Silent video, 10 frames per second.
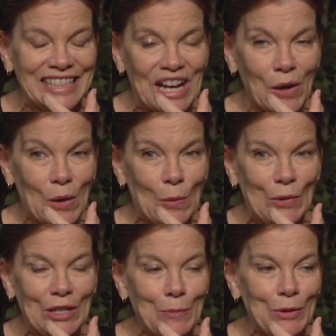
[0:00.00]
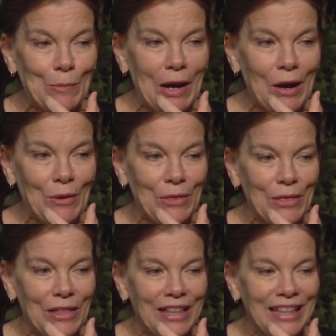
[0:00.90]
Now open up your mouth
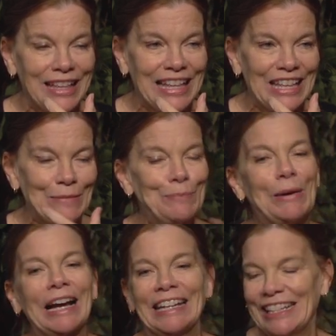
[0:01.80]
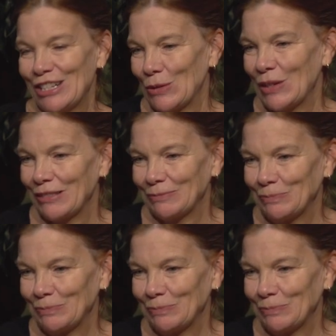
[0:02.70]
and bite into it.